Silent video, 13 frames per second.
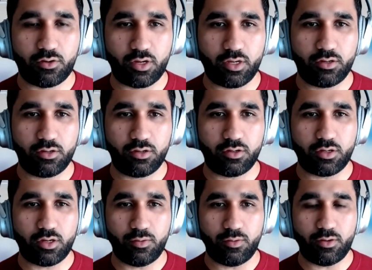right
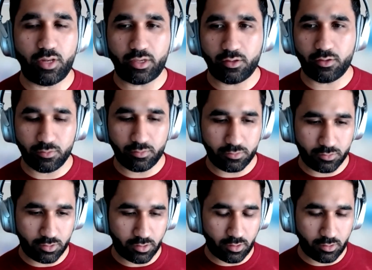uh, like
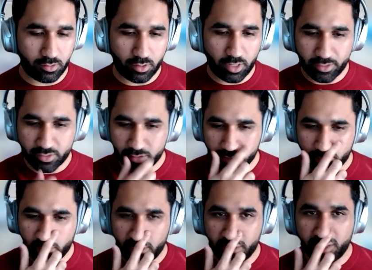the, the latest
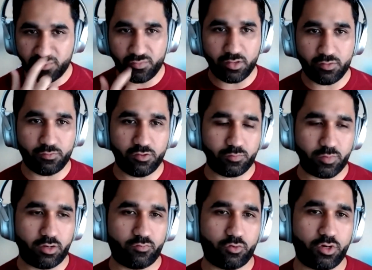session i did we, we
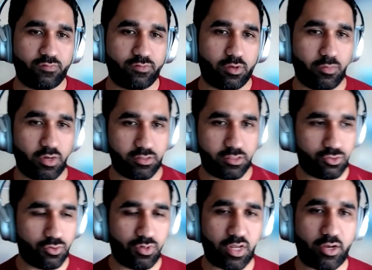spent 45 minutes
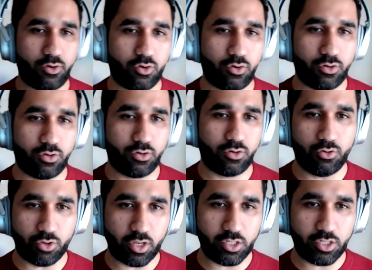just to narrow down on the
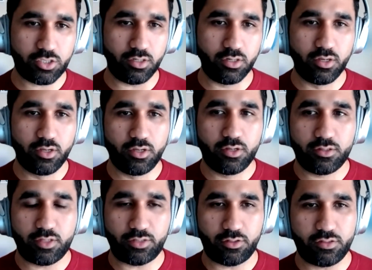location
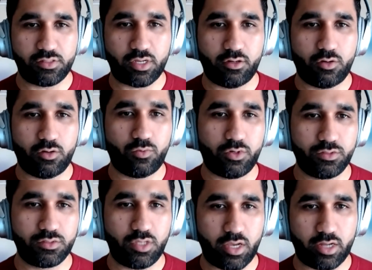that the designer
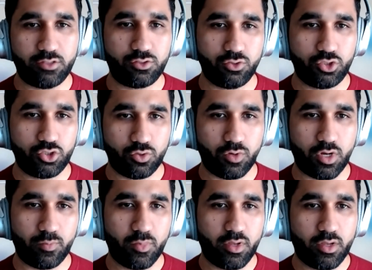wants the ads to show
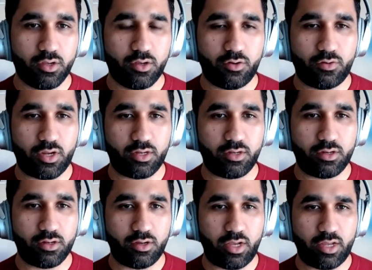up right?
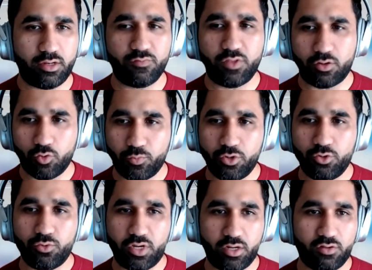Uh, and if they're
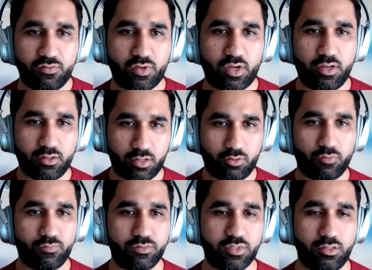open to e-designing, then
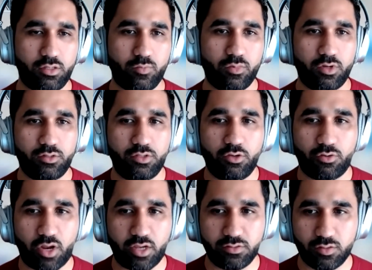obviously the, the
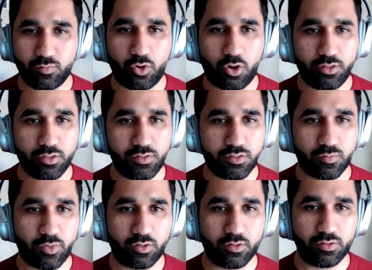horizon
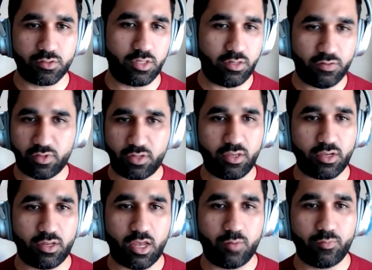broadens because e-designing
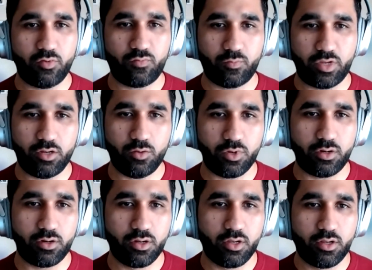can happen from
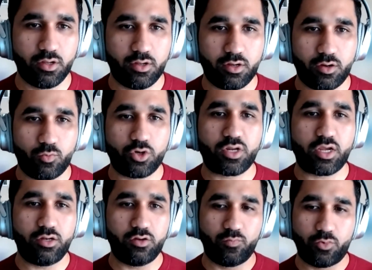anywhere. What
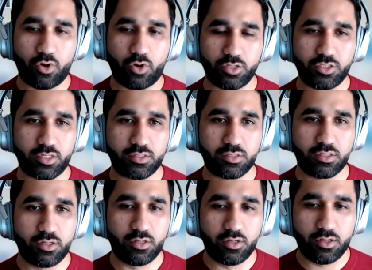kind of
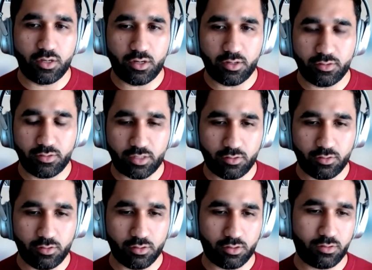projects uh, that
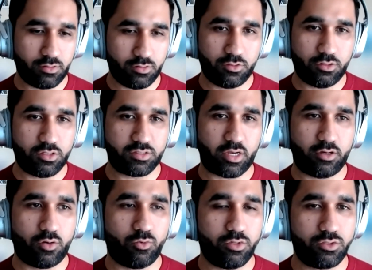uh, the
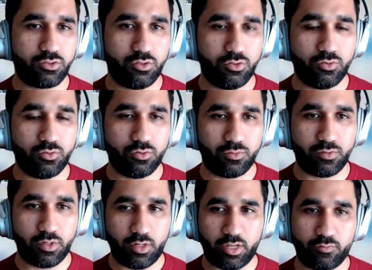designer wants to do,
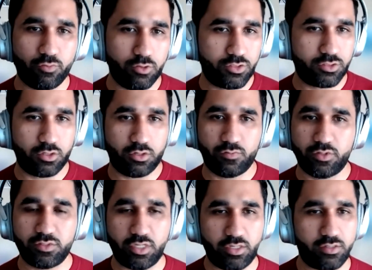uh, like full
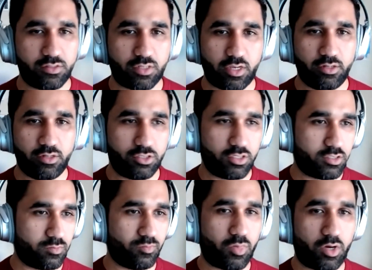service e-design,
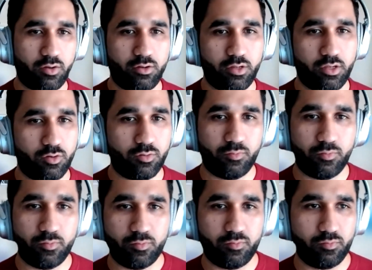just, uh, you know,
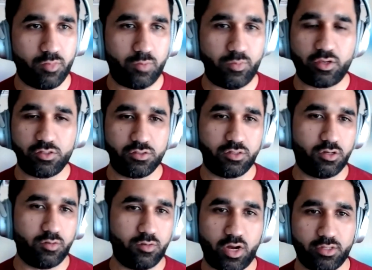maybe kitchen
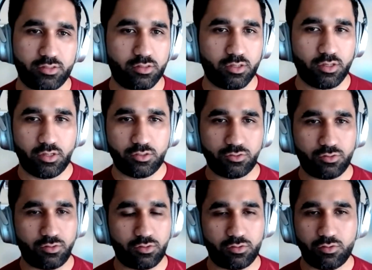and bath.
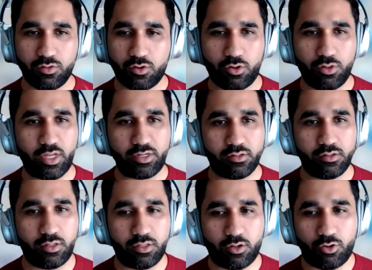So all that,
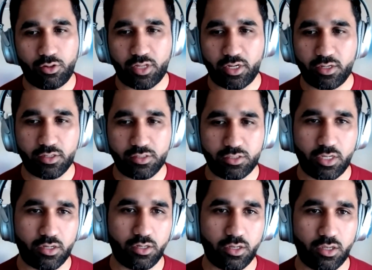uh, all that is
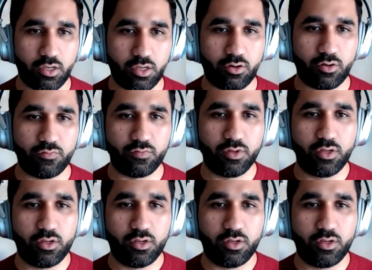taken care of,